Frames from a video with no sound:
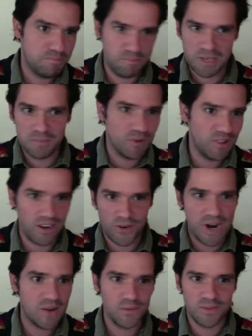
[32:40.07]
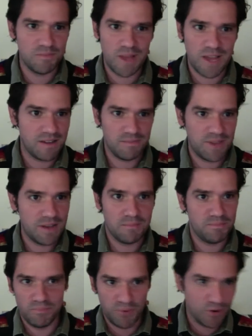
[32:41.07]
people around a
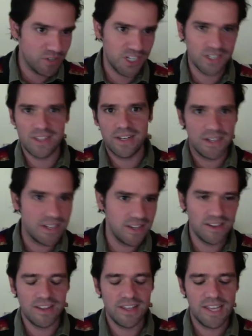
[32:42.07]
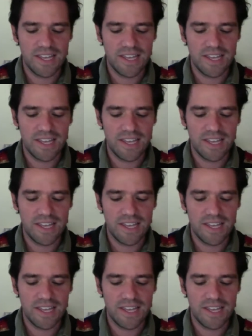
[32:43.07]
project, an idea,